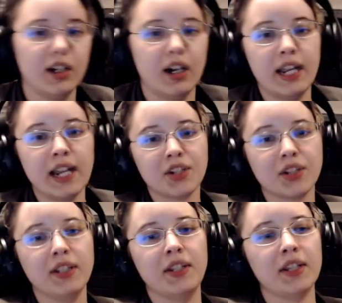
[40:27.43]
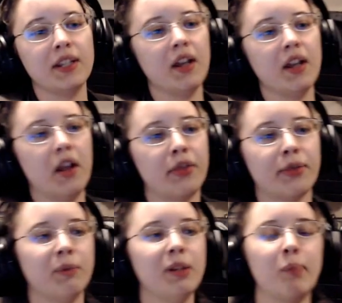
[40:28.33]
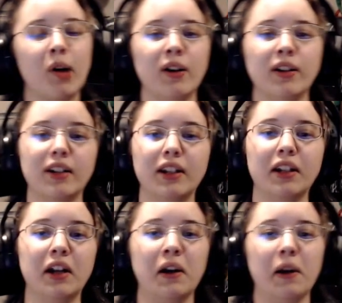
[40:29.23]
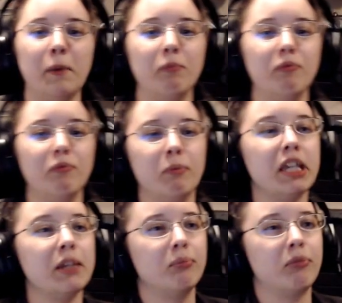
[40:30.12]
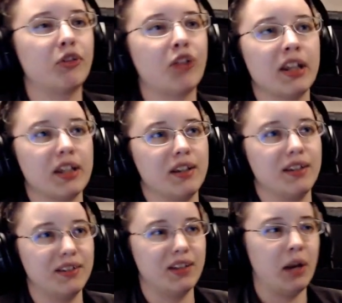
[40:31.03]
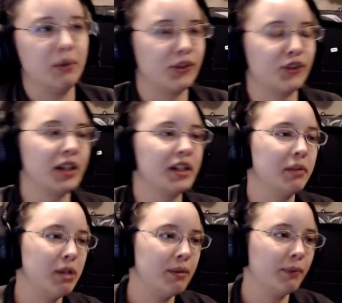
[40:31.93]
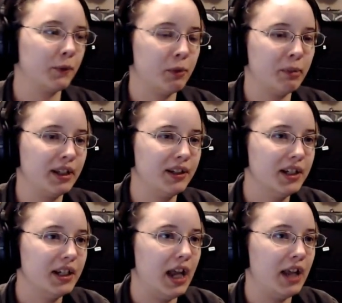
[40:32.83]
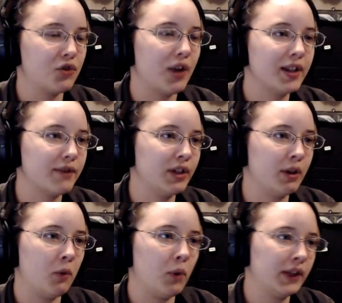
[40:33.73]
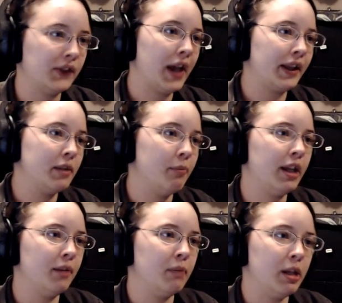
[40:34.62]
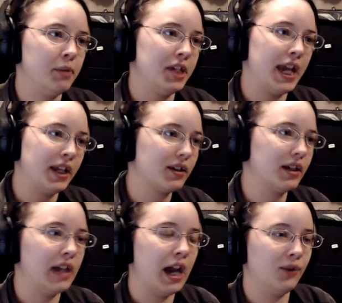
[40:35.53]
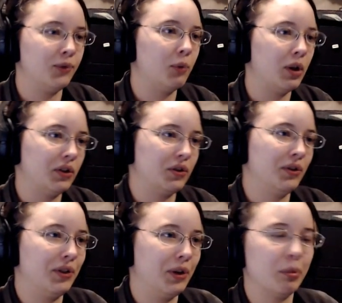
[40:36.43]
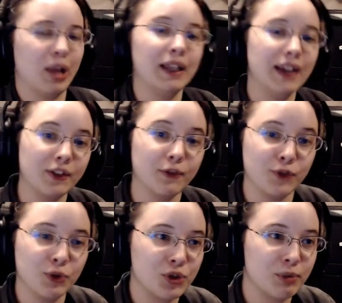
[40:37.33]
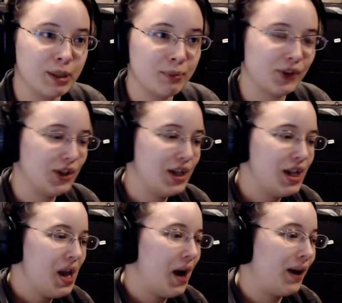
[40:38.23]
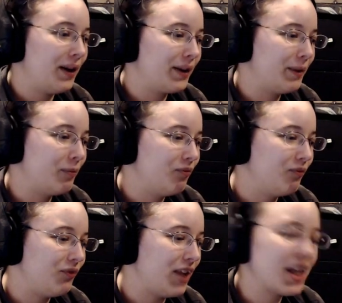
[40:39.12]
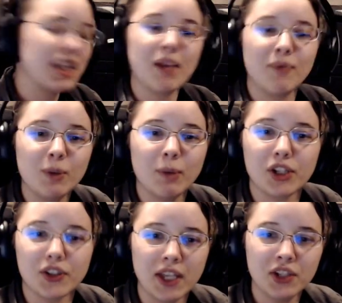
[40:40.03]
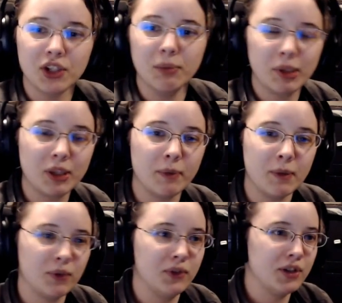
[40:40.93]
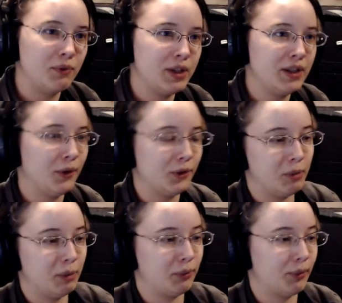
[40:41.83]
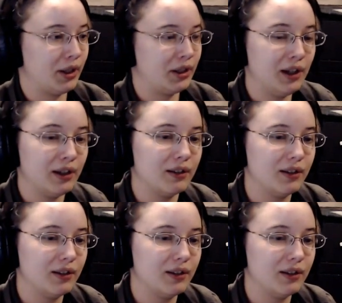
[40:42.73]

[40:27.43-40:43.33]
I actually did a 3-part meme study. I was studying memes for a bit and trying to figure out what exactly made a meme dank and how one could apply that to future memes. They didn't get very much attention, but the people who did read those memes were like, yeah,